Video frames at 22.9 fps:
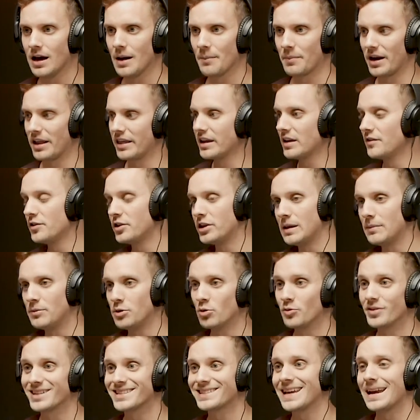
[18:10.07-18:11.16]
But I think if you keep
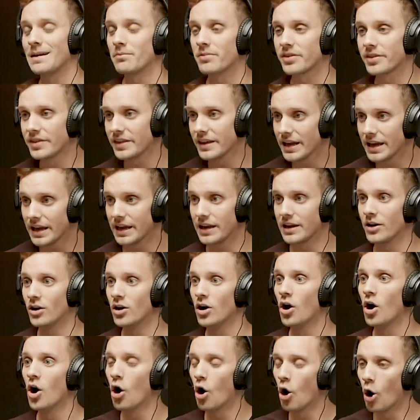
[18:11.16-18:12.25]
doing the same thing
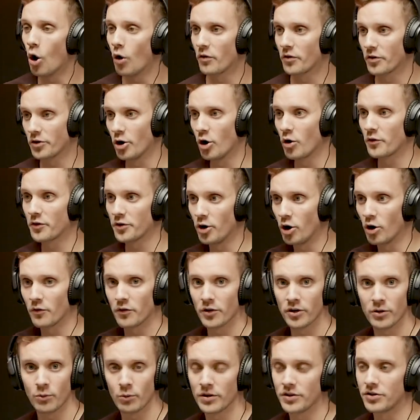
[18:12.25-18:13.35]
over and over and
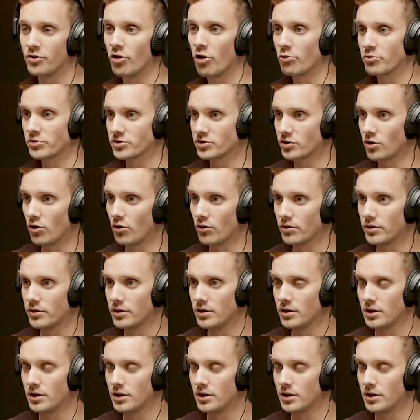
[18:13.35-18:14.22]
over with no result,